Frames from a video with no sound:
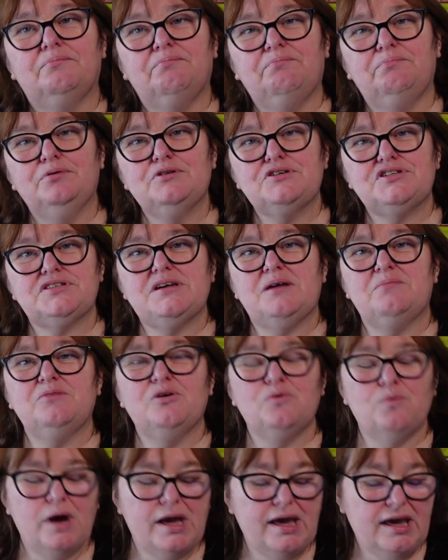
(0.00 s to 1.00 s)
push them
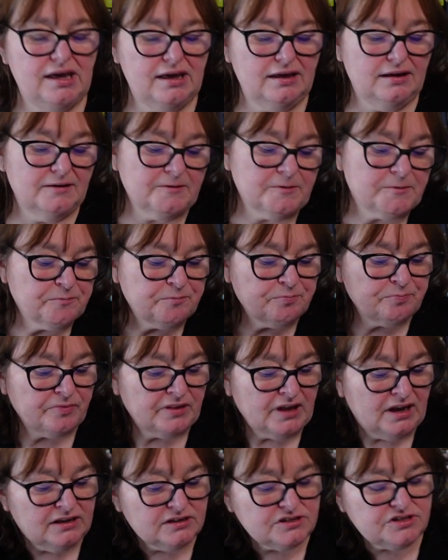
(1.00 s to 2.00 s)
away.
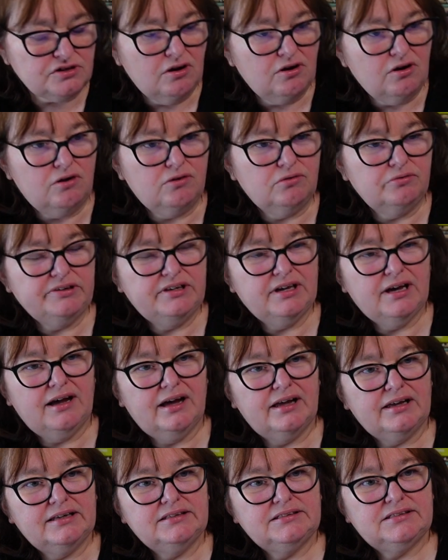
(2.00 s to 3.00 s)
So
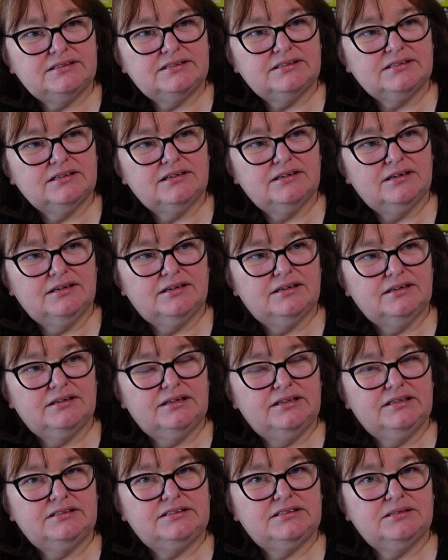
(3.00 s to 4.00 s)
it's a
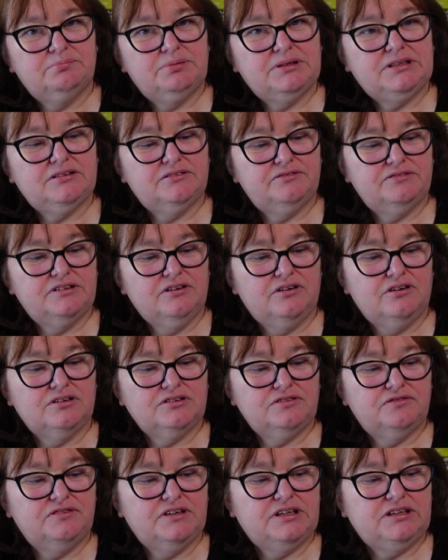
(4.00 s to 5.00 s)
bit of an
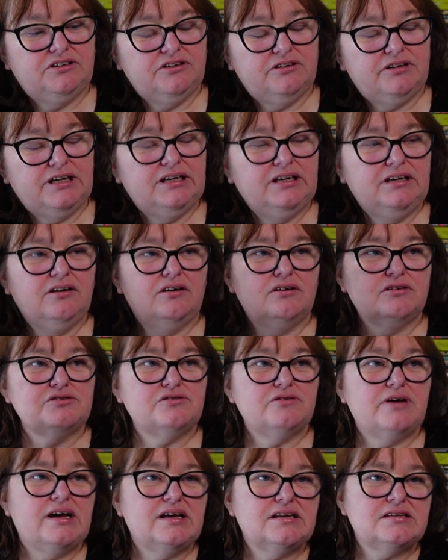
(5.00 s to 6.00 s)
odd figure. He
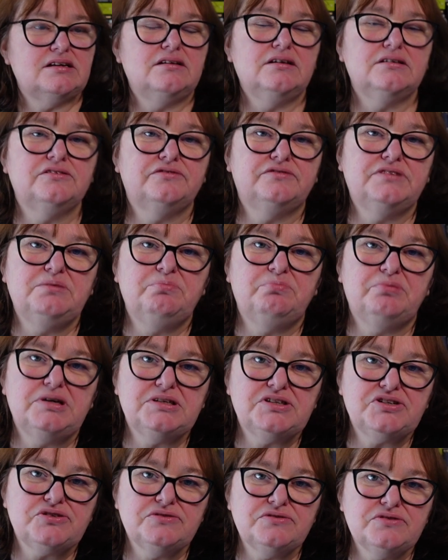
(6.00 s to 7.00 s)
also has a lot of
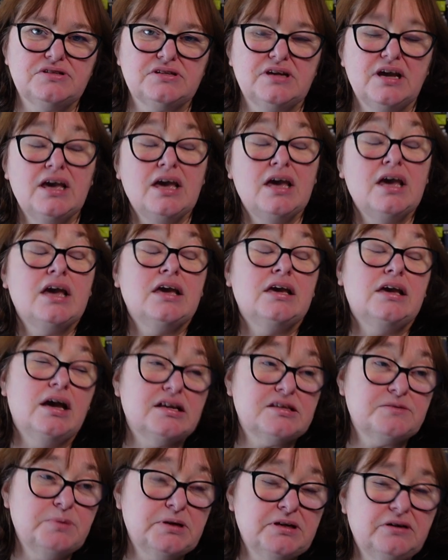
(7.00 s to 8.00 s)
depressions. He
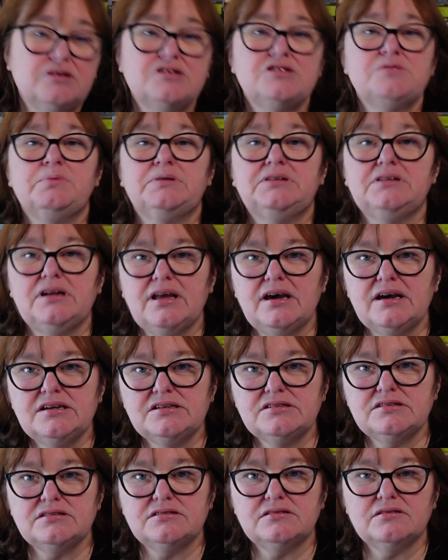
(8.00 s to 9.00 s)
has been
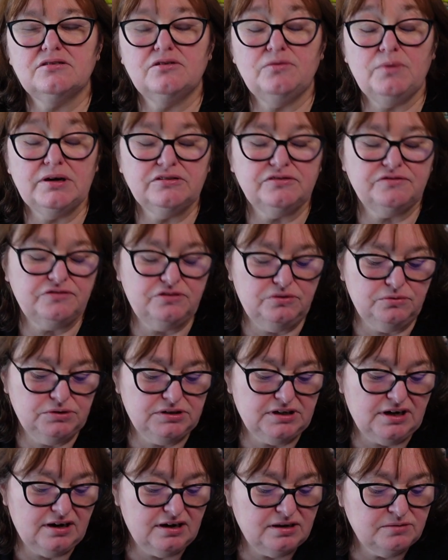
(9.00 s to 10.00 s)
hospitalized quite a few
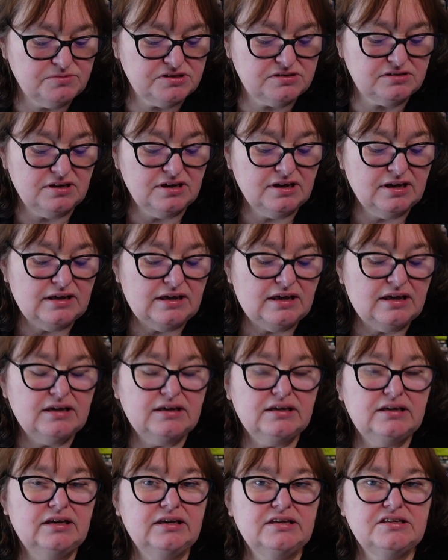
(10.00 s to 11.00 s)
times.
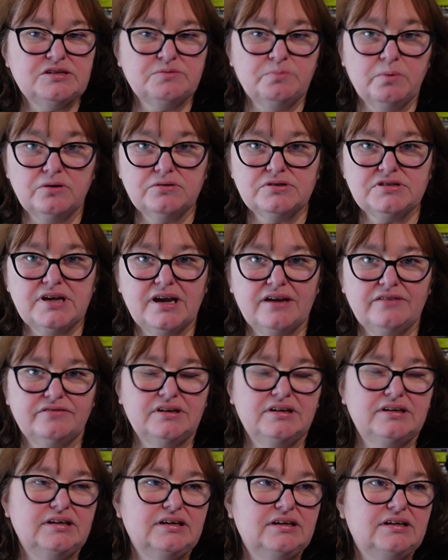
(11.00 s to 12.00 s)
He smokes
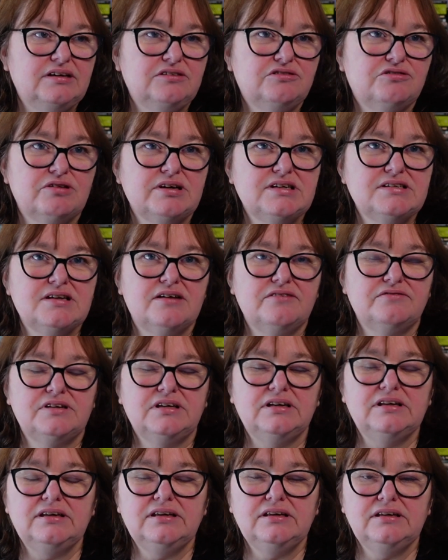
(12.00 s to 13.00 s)
heavily, he drinks
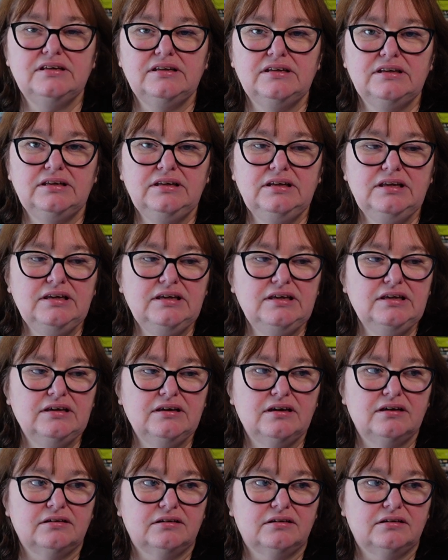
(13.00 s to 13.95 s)
heavily, he